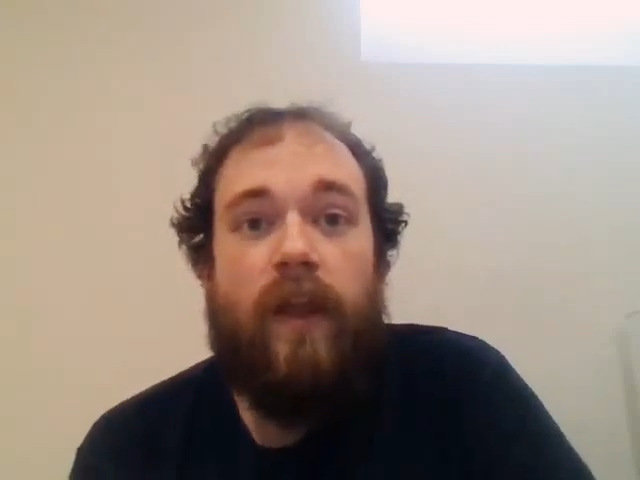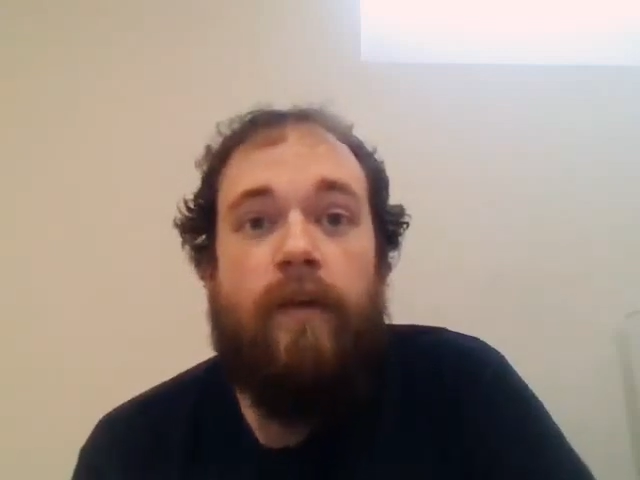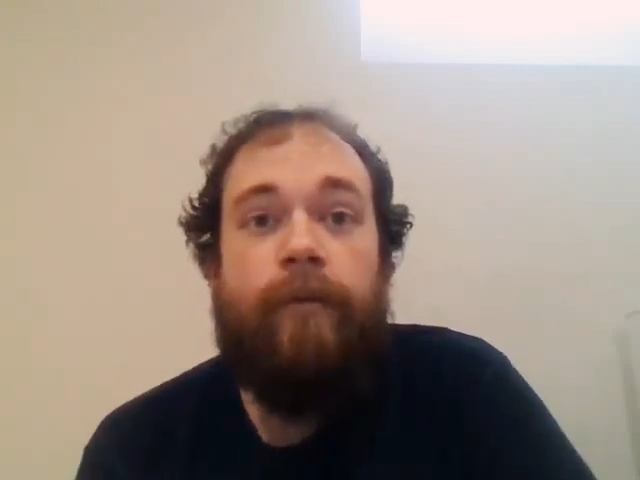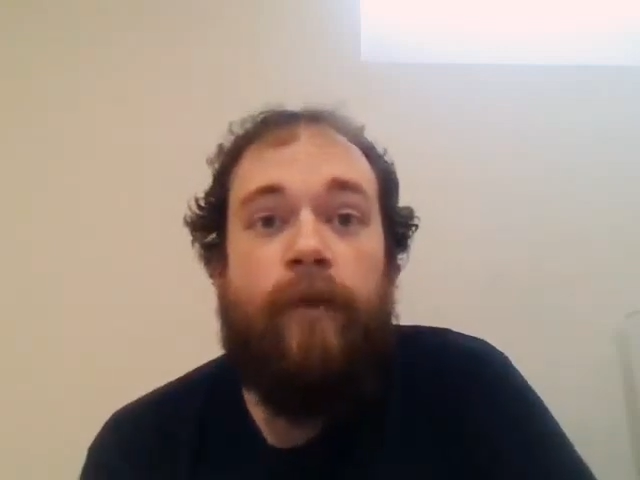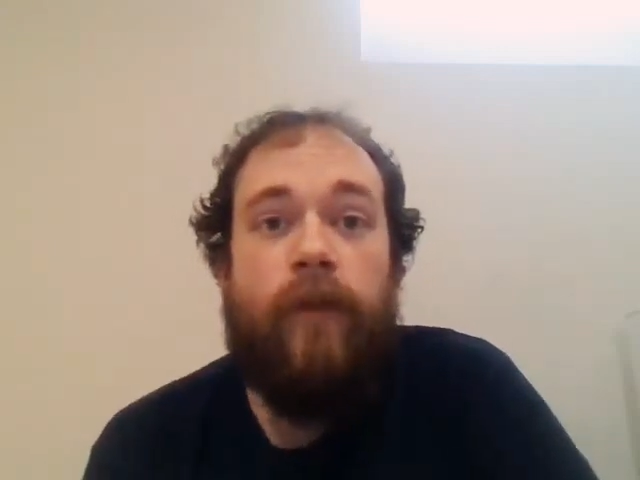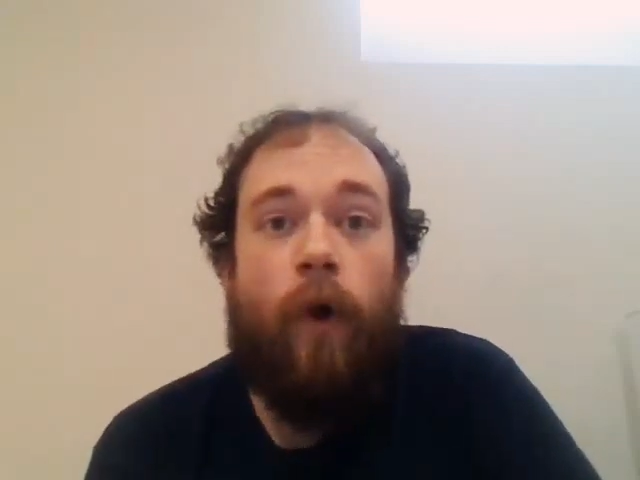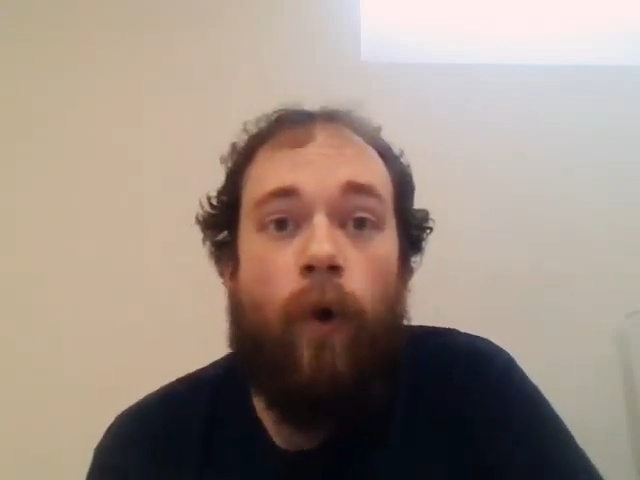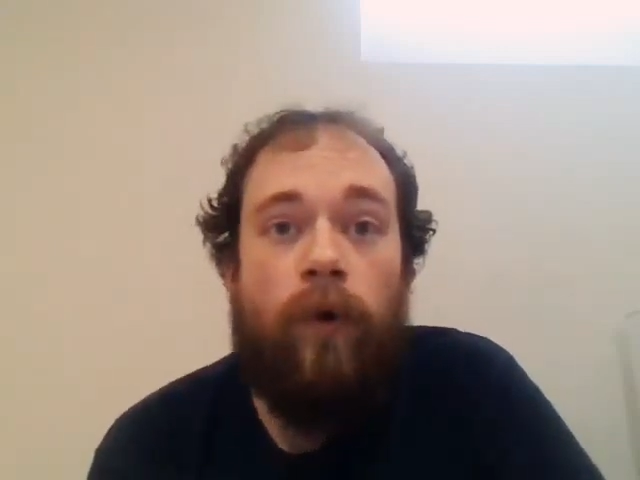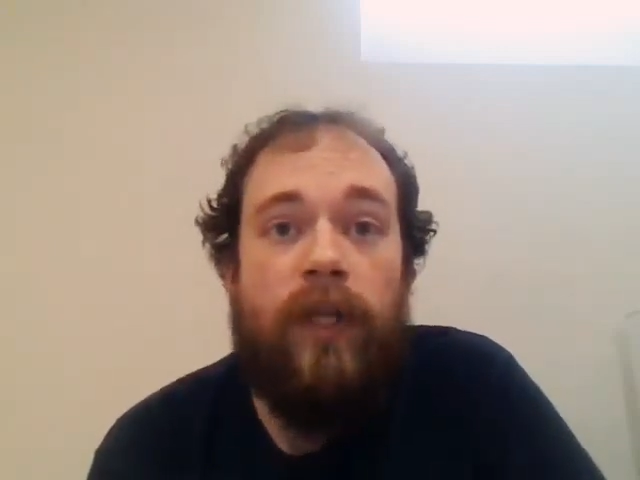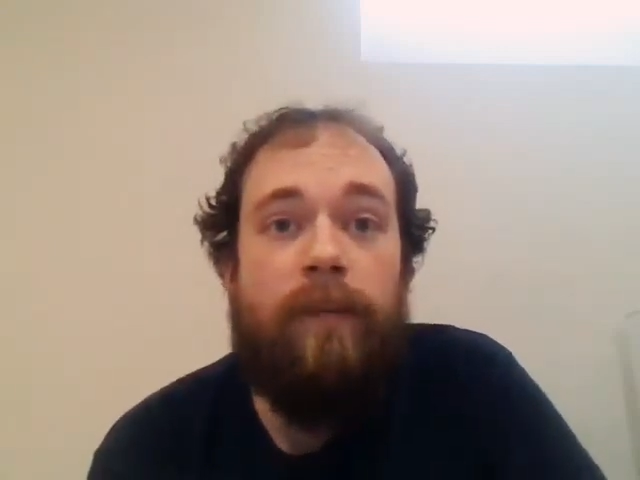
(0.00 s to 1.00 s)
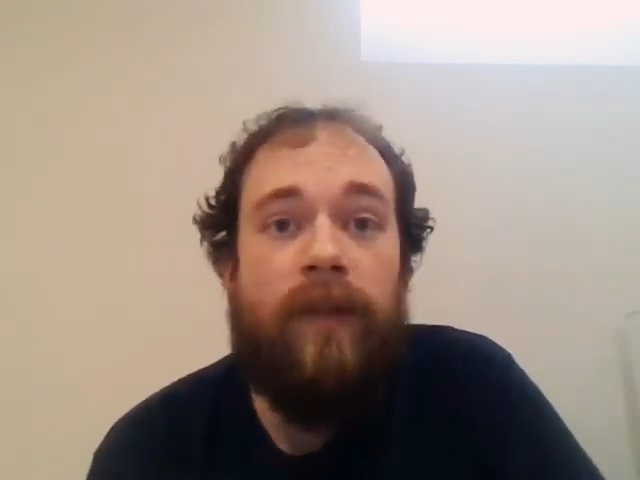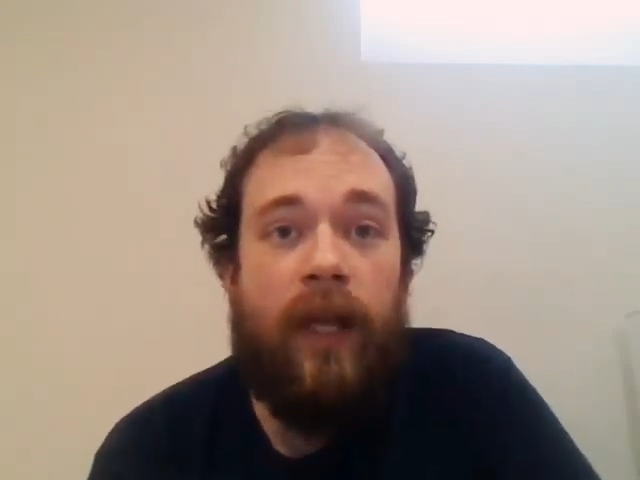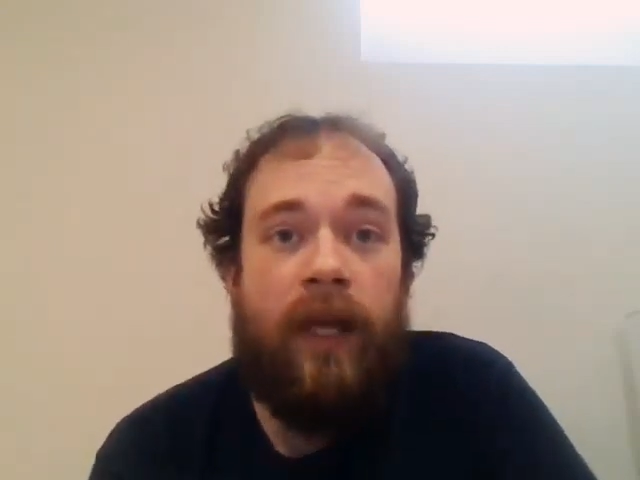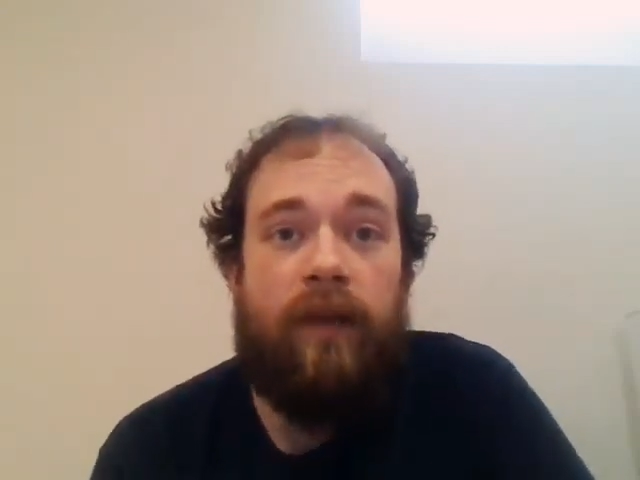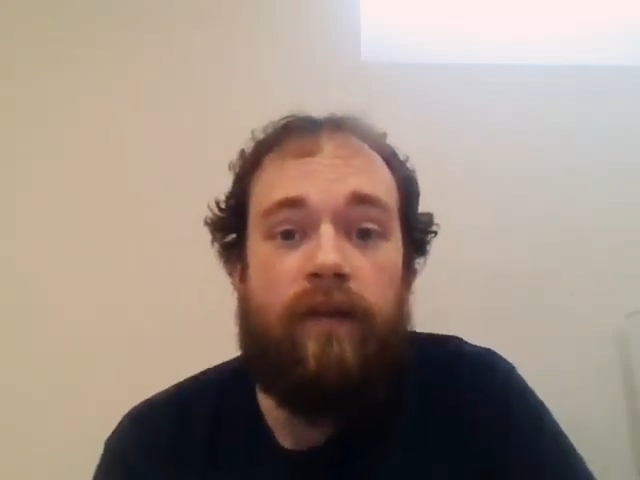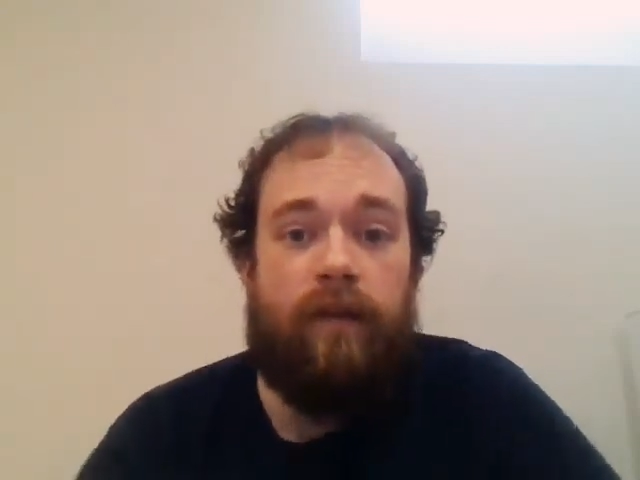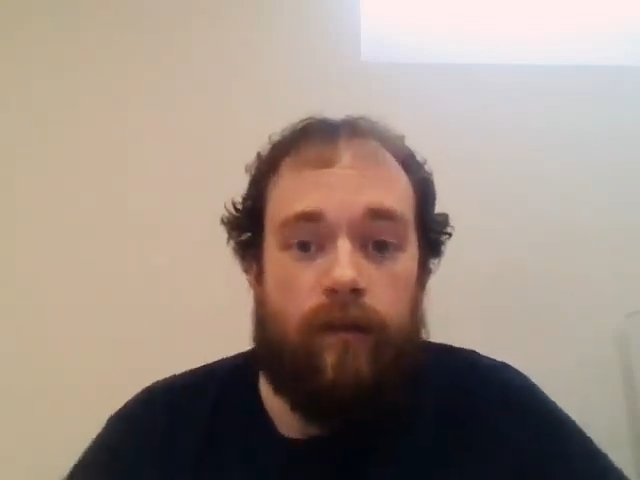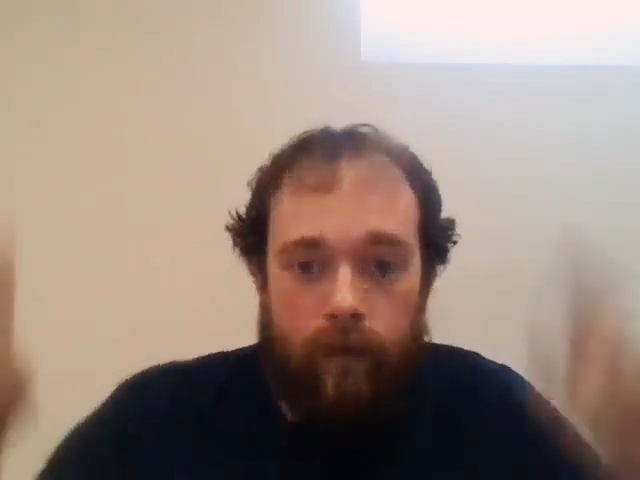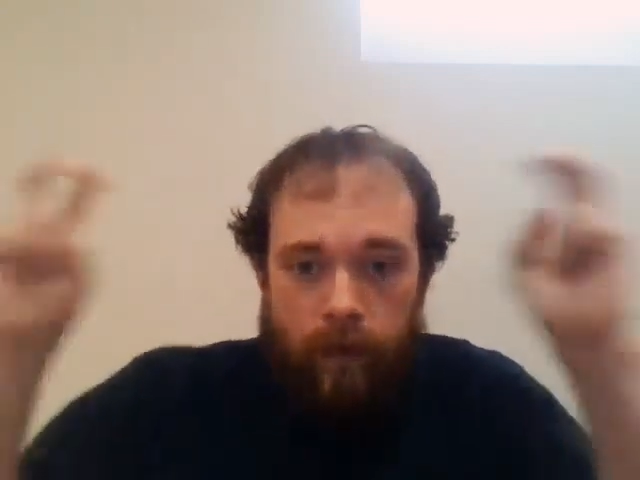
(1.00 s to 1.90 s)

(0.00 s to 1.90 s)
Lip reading: For the holy place,